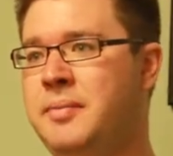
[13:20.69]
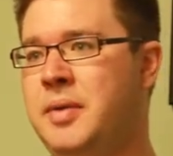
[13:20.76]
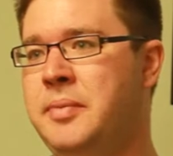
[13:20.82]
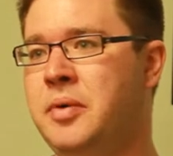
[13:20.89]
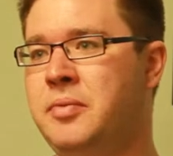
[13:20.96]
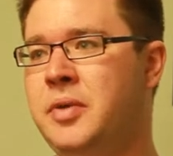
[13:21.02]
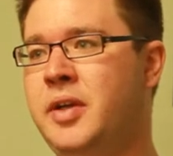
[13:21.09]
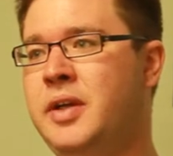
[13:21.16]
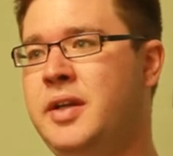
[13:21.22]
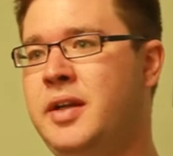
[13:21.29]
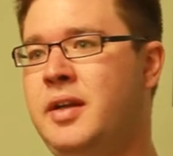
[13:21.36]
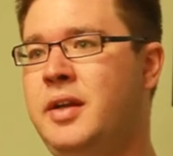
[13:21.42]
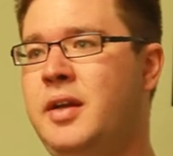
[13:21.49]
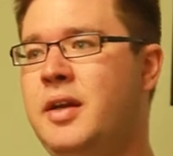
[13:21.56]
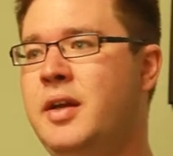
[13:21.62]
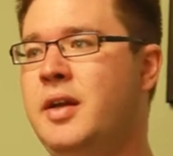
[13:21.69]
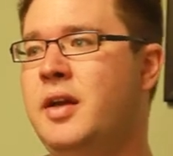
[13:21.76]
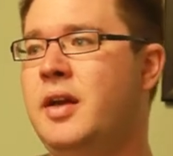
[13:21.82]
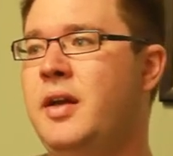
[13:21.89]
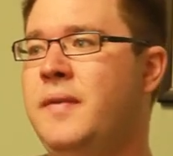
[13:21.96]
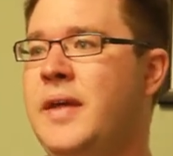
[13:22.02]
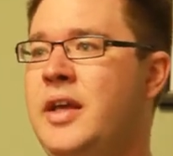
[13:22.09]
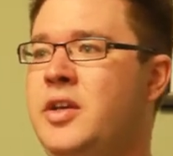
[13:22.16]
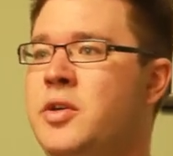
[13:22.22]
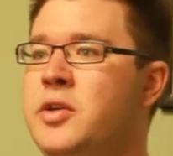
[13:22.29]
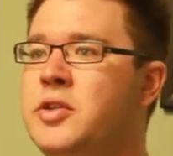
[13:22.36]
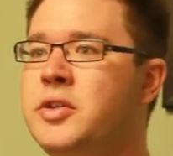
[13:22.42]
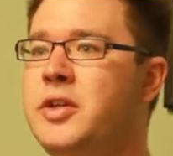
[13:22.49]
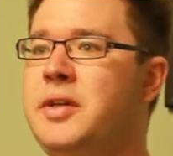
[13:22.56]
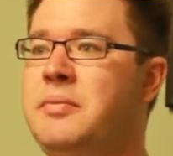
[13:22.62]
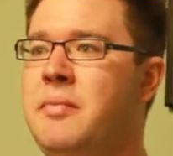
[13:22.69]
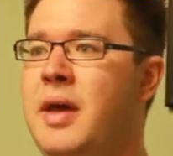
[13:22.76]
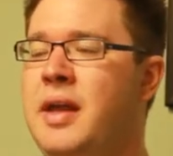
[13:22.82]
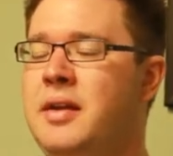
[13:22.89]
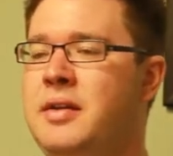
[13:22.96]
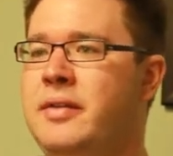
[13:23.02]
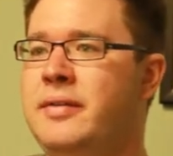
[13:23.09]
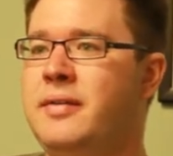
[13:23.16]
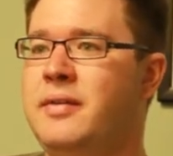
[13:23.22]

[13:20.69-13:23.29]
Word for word: people who really didn't, that usually meant,